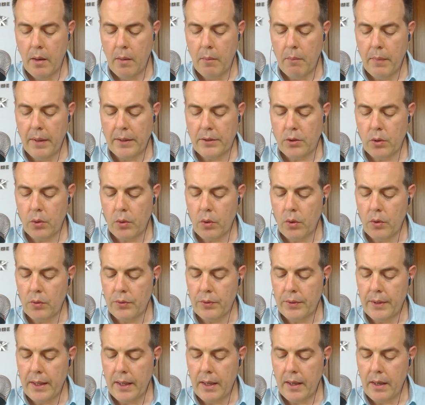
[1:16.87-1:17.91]

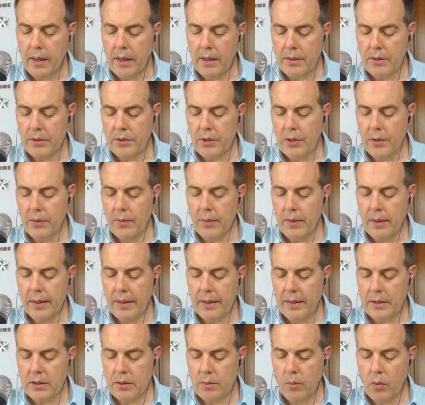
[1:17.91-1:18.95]
Mitochondria are
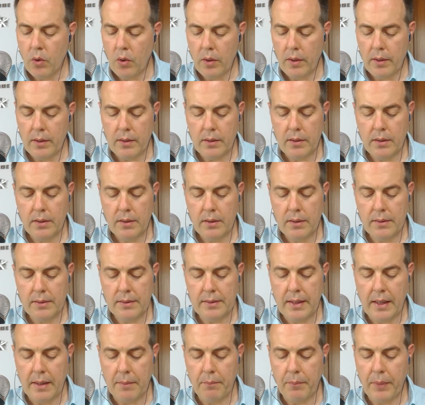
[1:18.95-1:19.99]
generally smaller
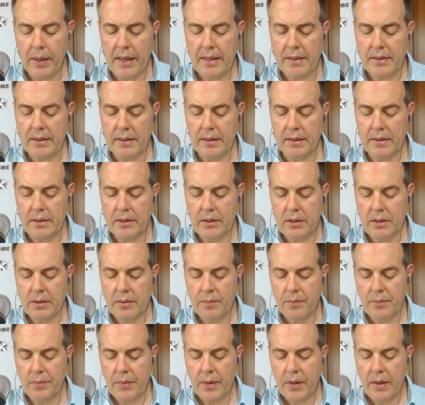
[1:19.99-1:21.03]
than plastids,
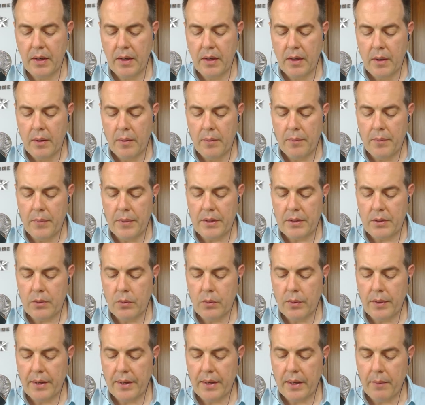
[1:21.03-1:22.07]

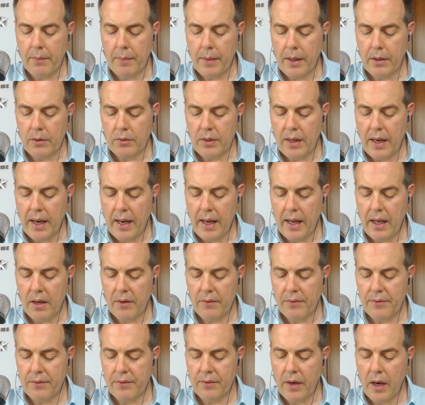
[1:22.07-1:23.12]
measuring about
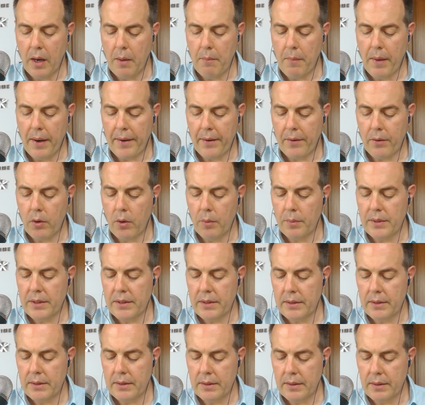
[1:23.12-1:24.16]
half a
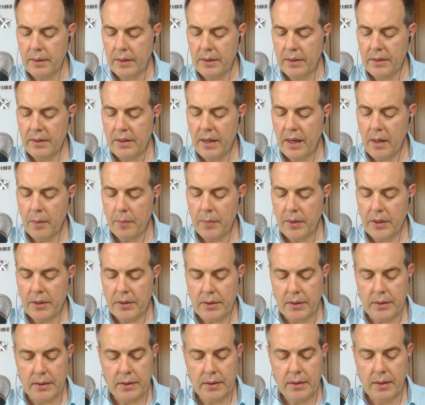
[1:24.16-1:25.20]
micrometer in
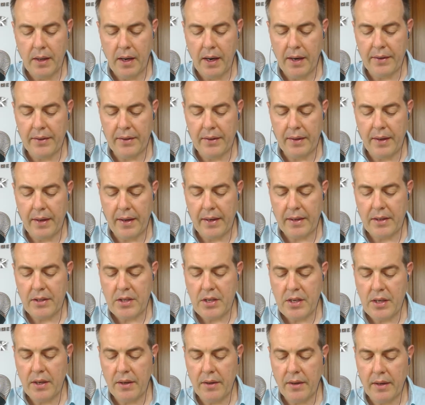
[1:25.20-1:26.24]
diameter and
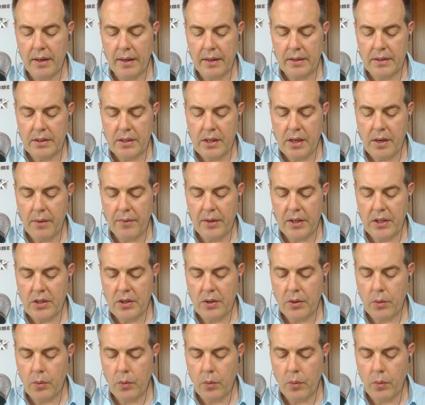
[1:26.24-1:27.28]
exhibit
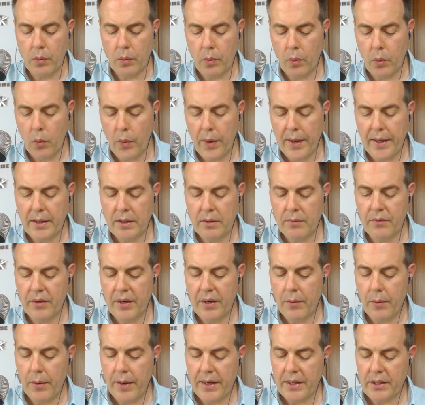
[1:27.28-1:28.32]
great
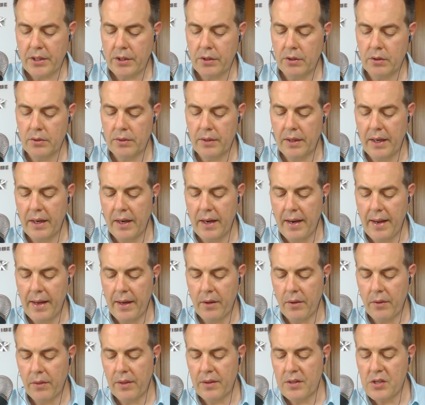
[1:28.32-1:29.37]
variation in
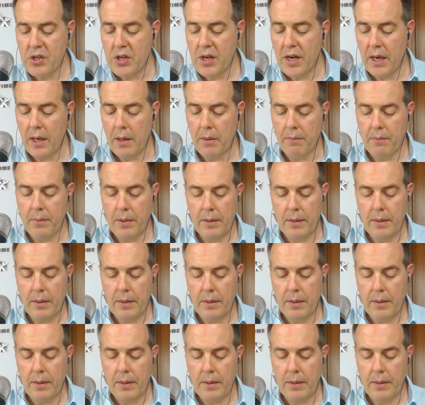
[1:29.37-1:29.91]
length and shape.